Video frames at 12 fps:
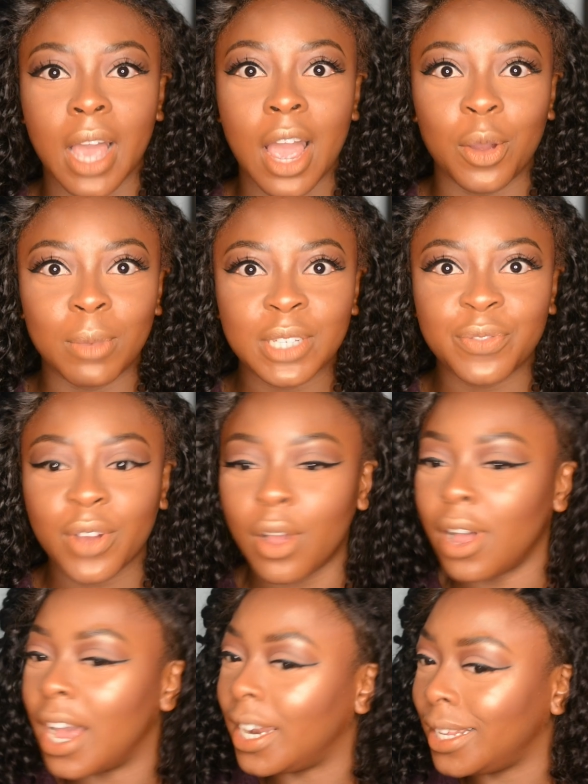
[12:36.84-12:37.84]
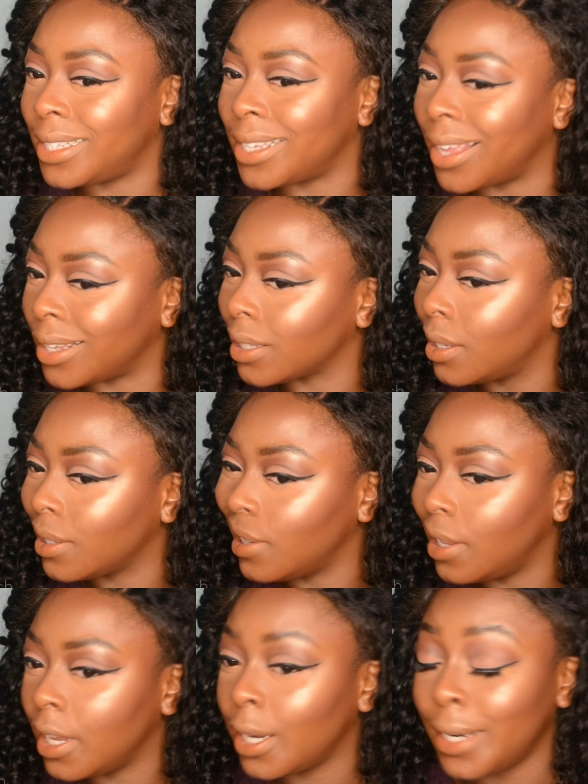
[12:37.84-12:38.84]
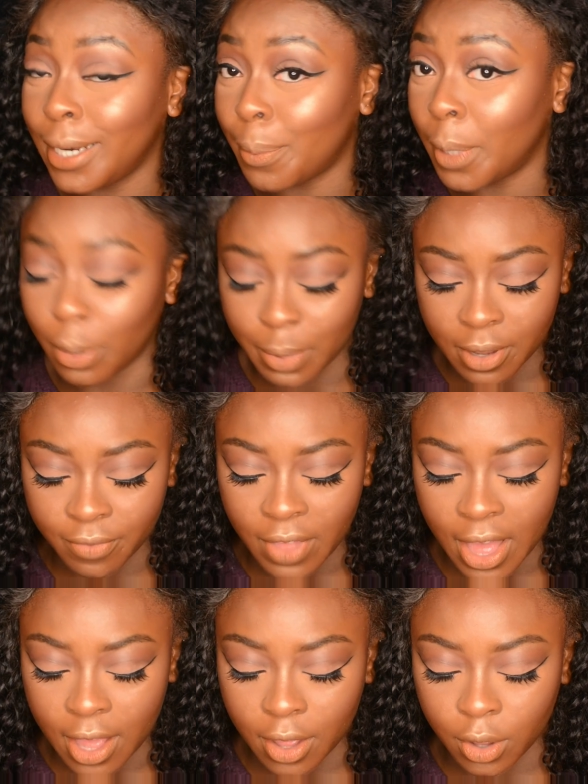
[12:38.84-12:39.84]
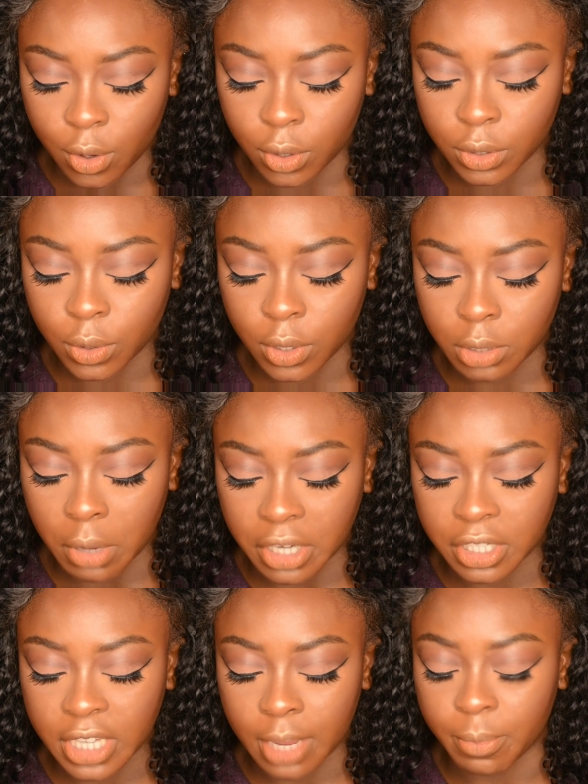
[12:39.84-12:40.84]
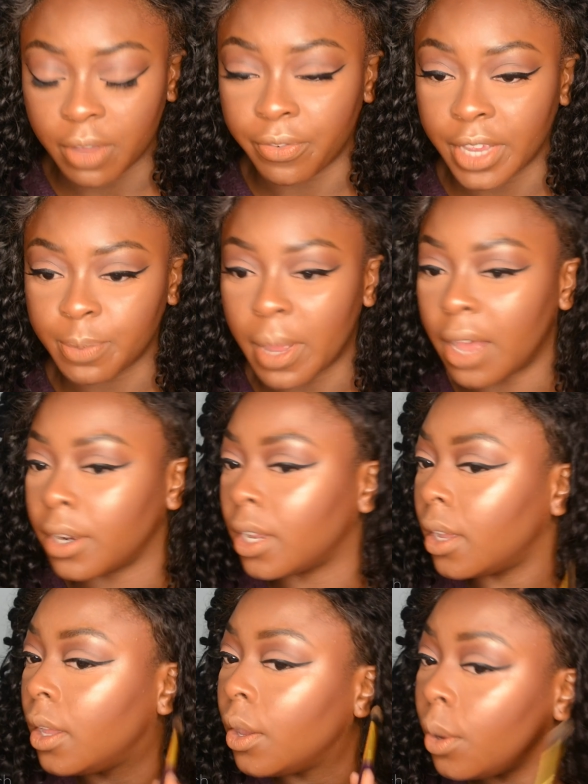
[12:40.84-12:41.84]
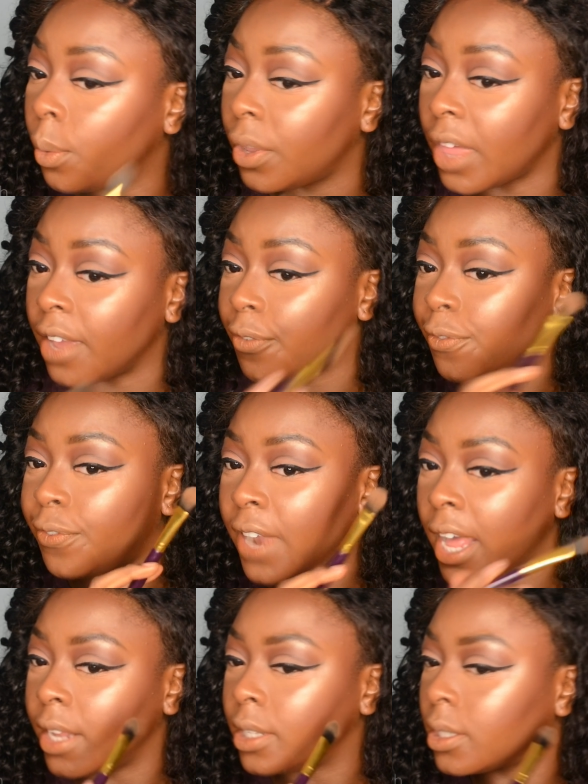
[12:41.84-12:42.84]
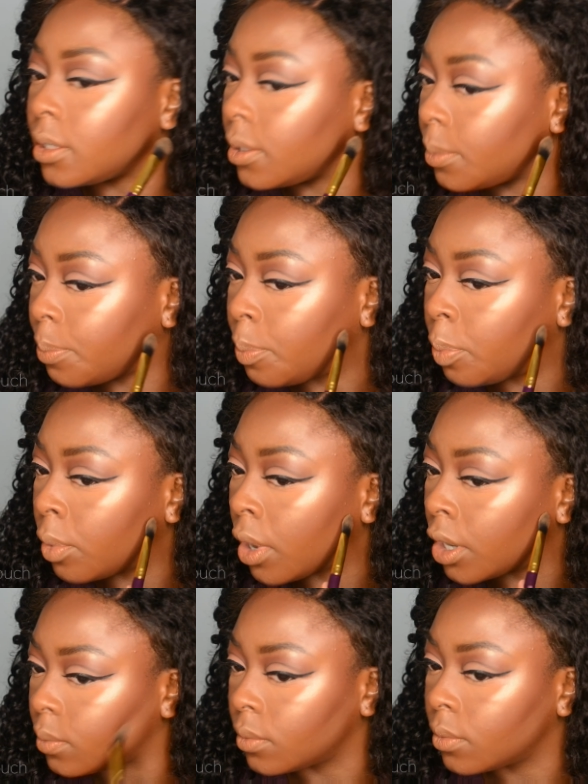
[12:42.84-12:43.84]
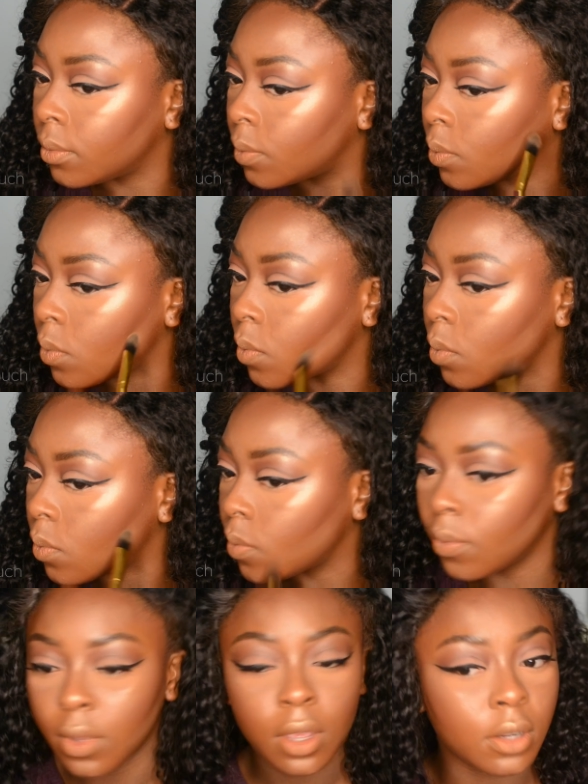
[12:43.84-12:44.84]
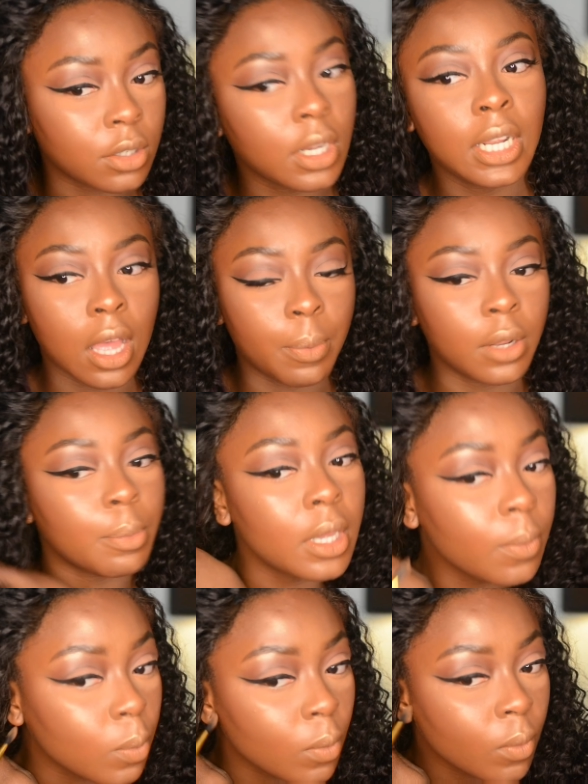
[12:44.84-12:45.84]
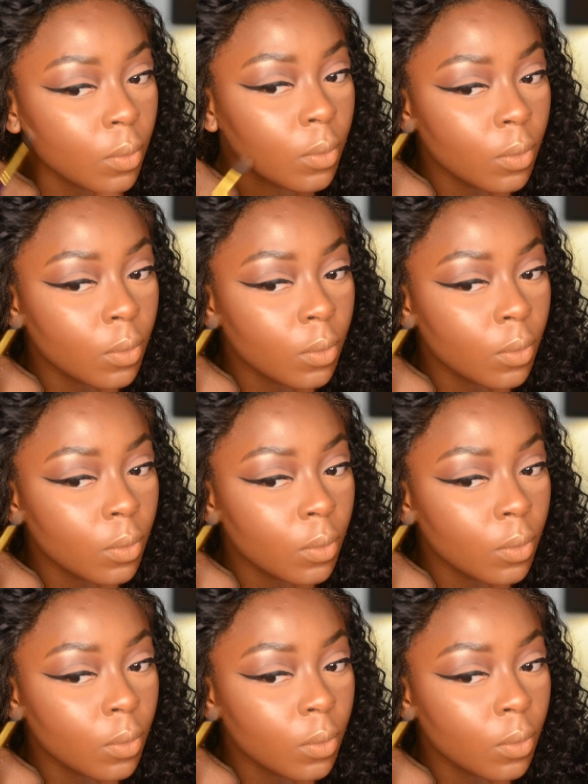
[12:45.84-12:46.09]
I almost forgot, I need to clean up a little bit of that contour, so I just take my face powder with a flat brush and I just go right up under that.